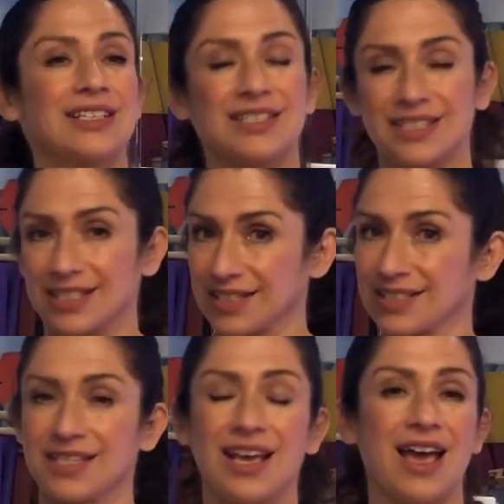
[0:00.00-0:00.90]

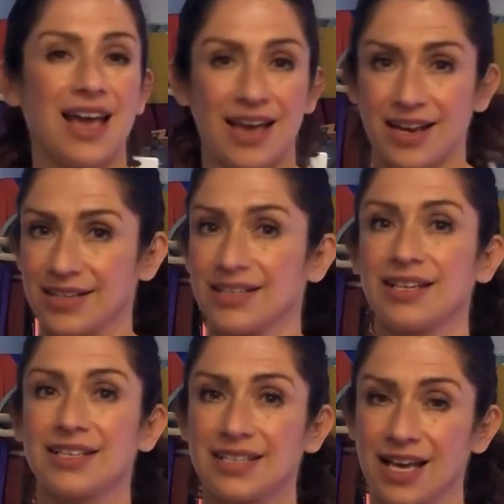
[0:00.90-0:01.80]
6, 8,
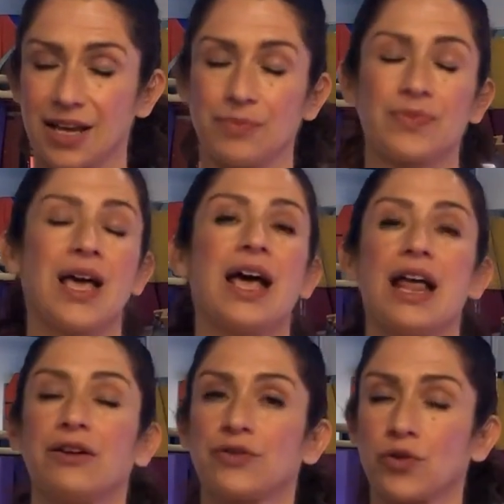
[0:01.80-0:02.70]
10.
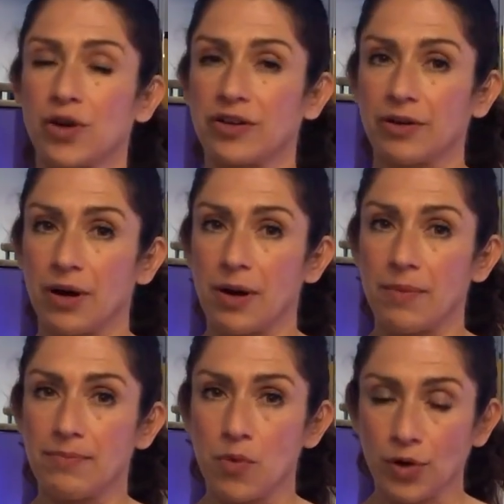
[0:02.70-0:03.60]
And if you're
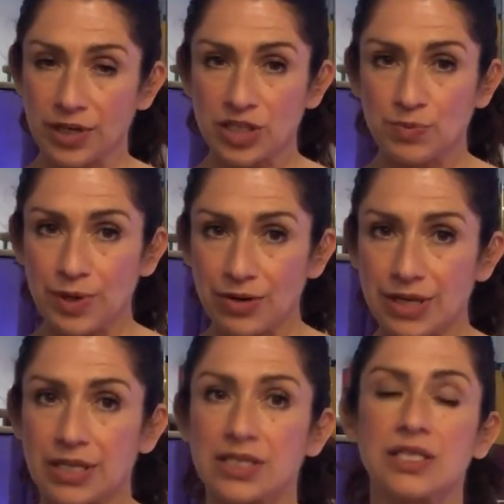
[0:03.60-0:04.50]
more
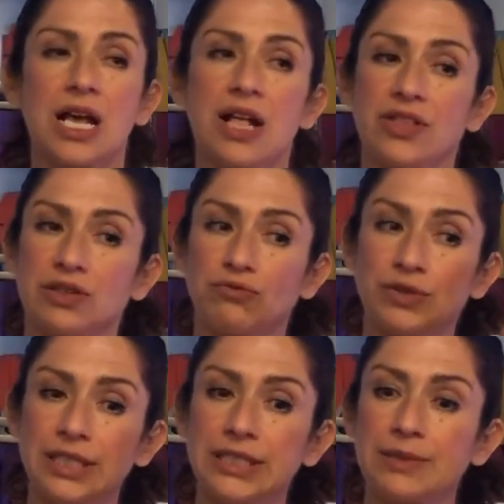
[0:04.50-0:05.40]
experienced, then
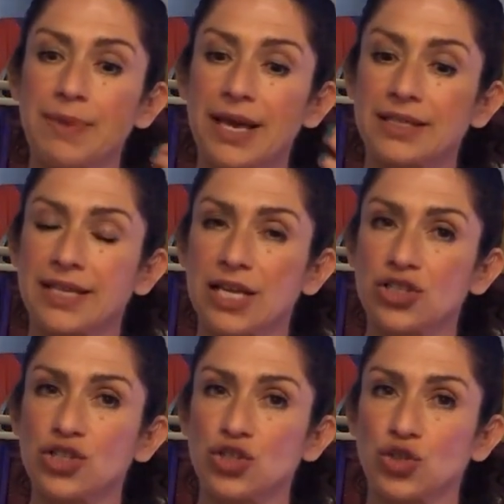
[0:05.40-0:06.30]
really pay
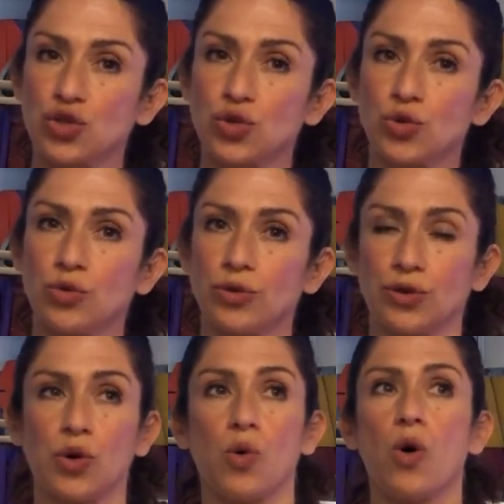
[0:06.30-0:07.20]
attention to,
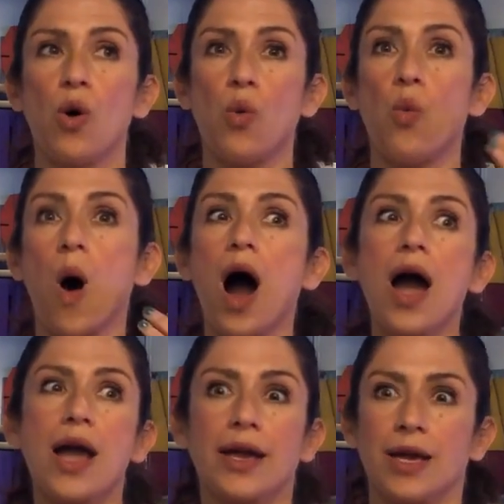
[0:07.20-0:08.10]

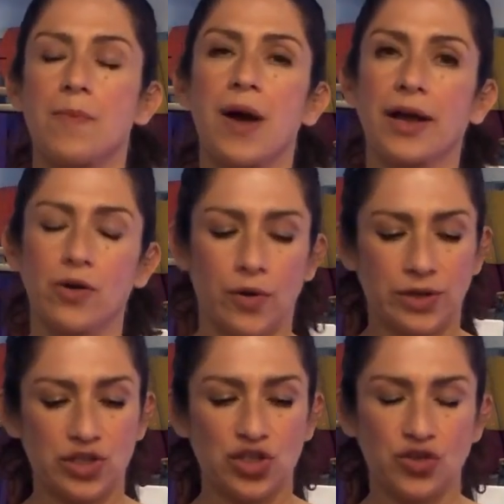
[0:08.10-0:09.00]
why am I
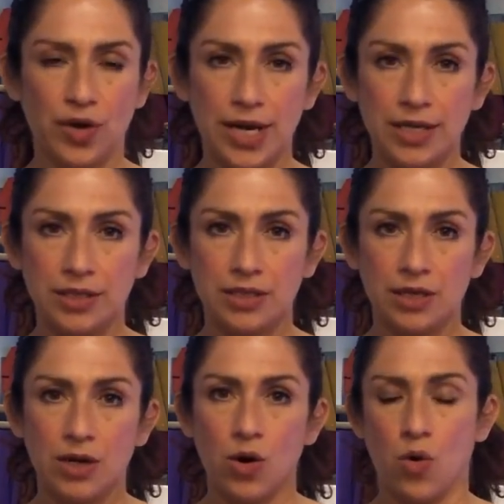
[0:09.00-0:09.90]
going straight
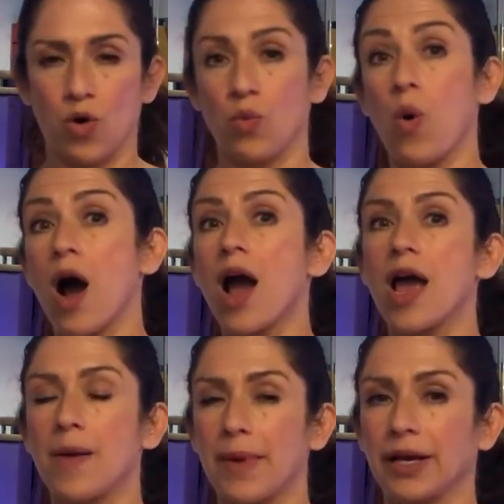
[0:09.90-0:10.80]
or why
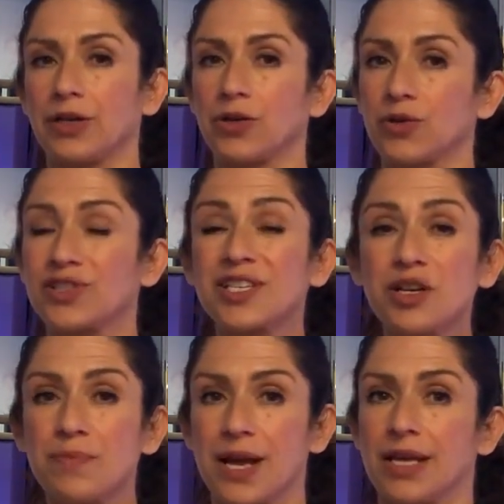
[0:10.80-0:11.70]
am I going to go
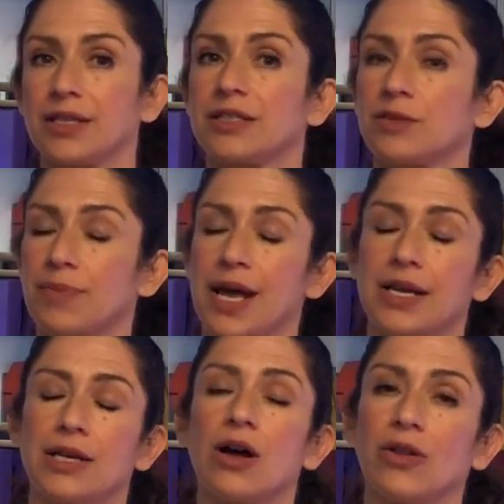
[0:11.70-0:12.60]
syncopated
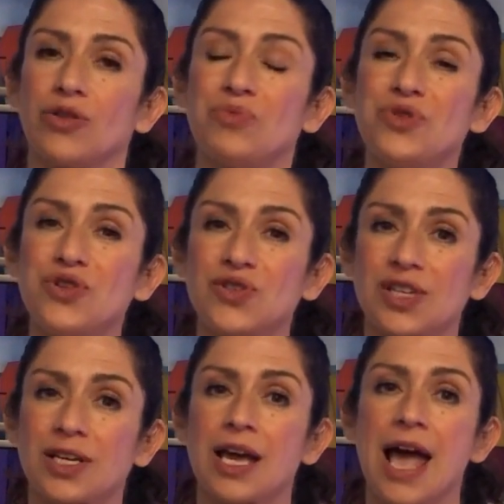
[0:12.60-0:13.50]
depending on the
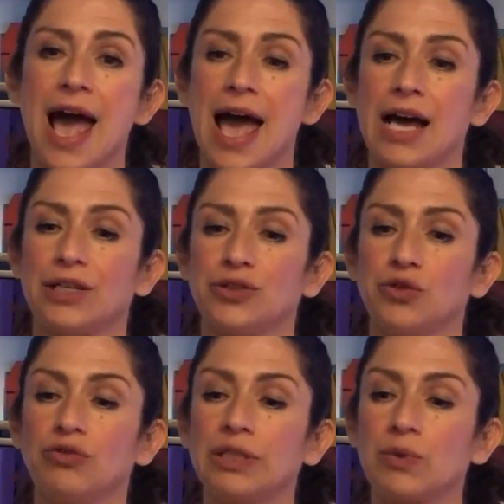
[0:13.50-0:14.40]
music. And
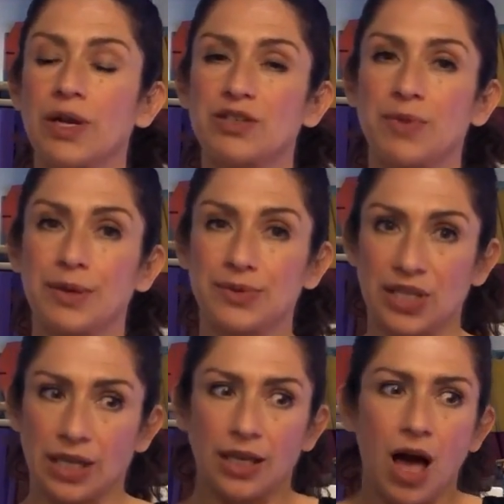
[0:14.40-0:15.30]
you really want to be able
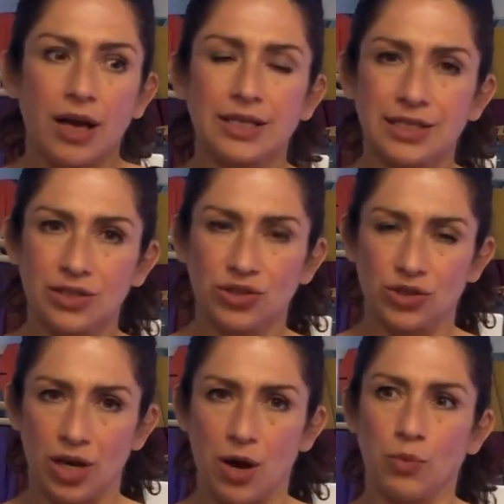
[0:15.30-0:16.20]
to lock in
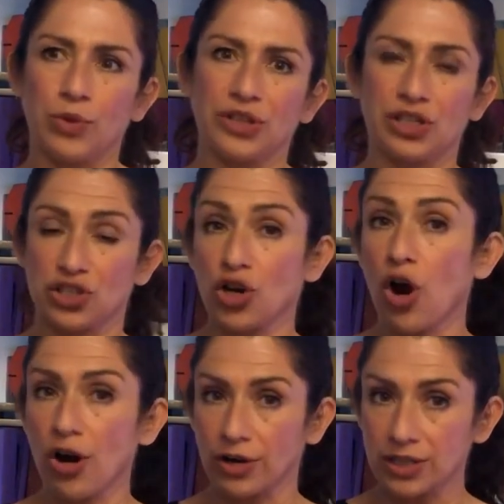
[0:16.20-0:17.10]
with the
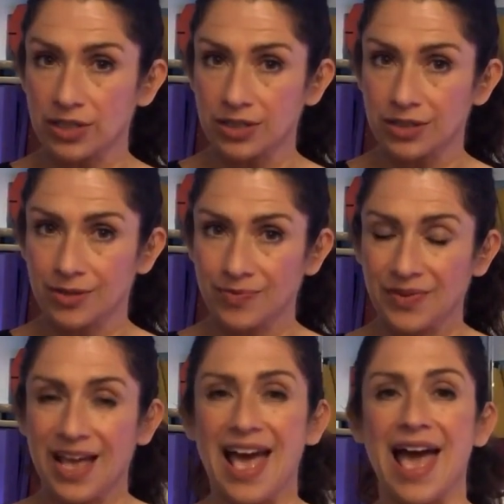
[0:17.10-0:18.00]
guitarist
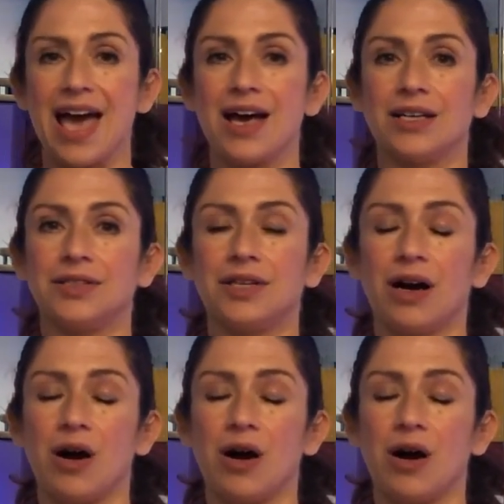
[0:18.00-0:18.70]
and